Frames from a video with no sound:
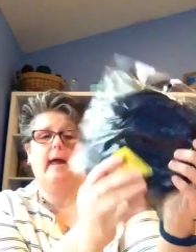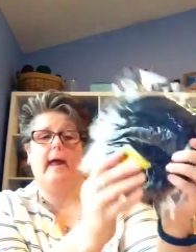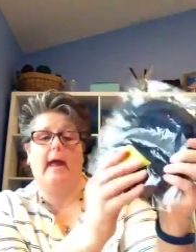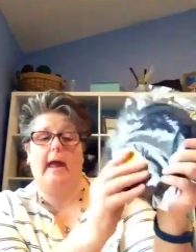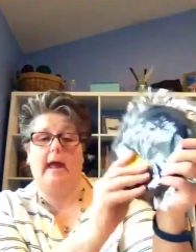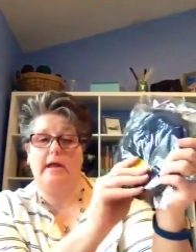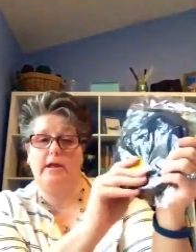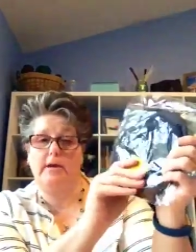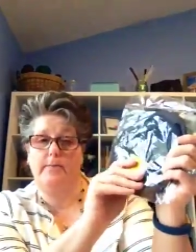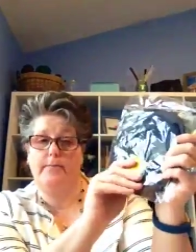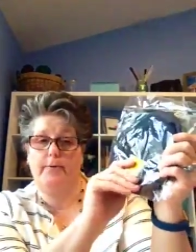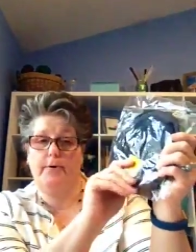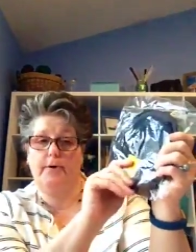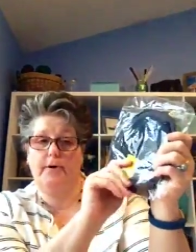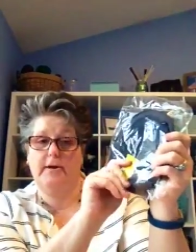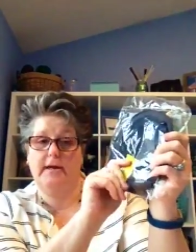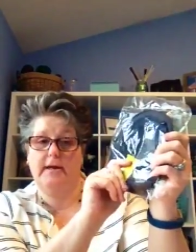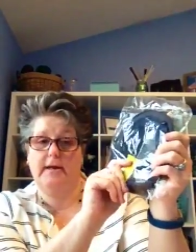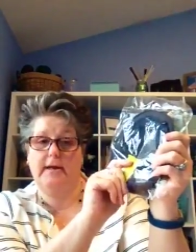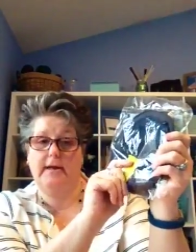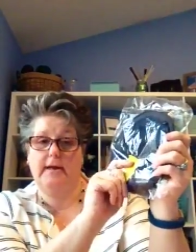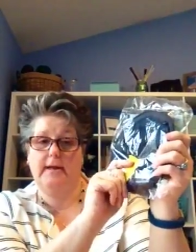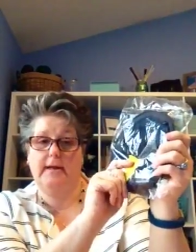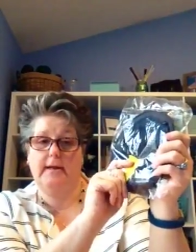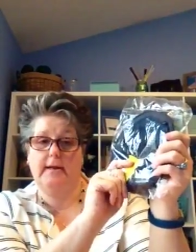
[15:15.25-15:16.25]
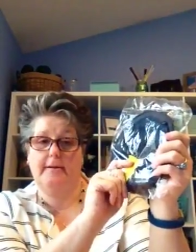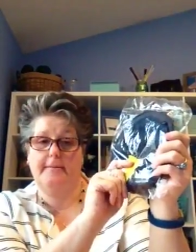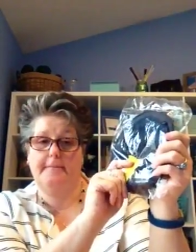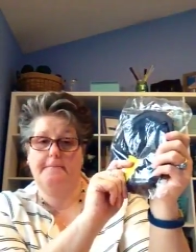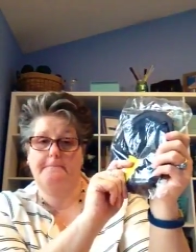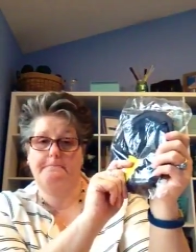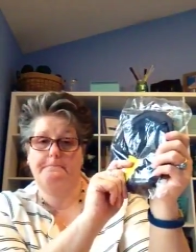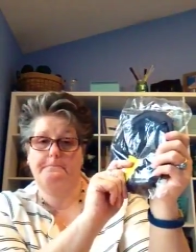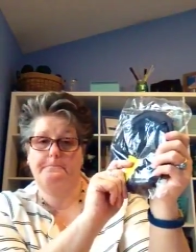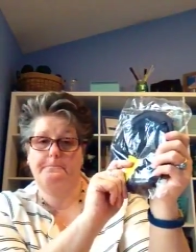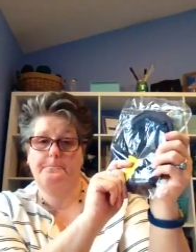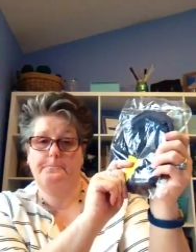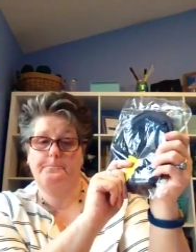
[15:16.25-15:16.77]
and you put it
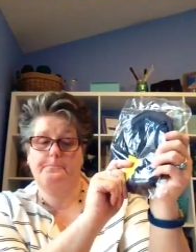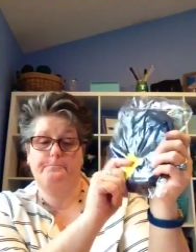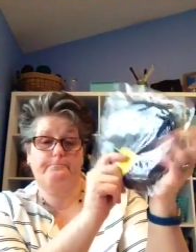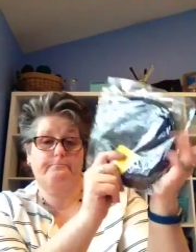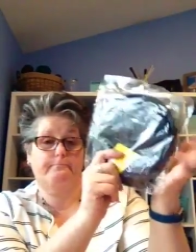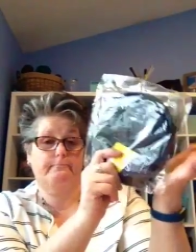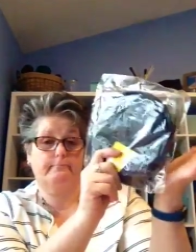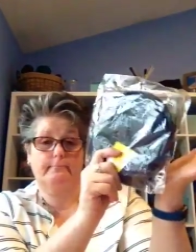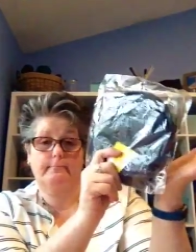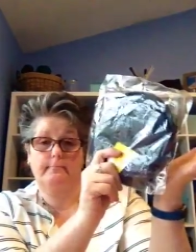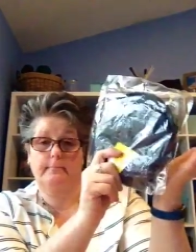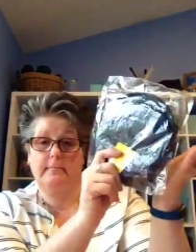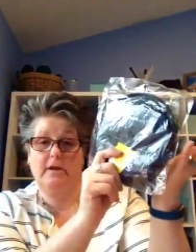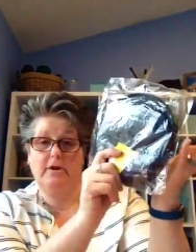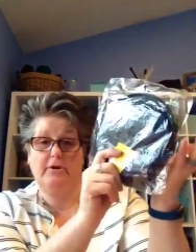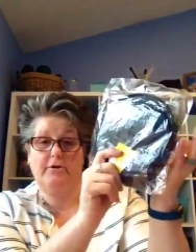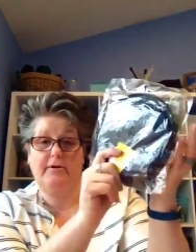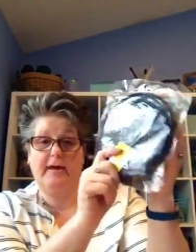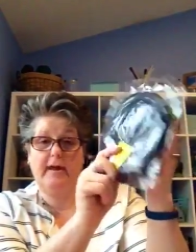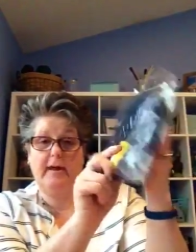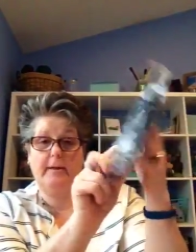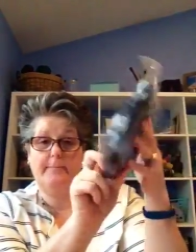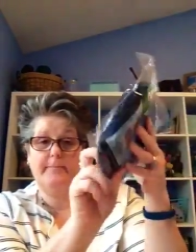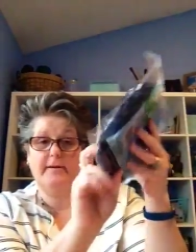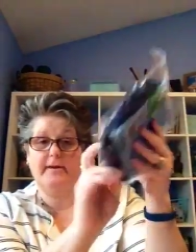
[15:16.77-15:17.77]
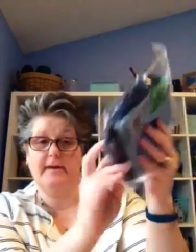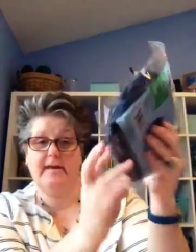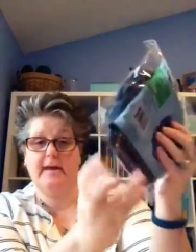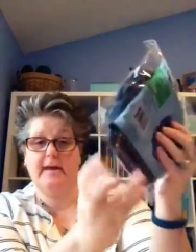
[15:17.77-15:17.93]
in your camping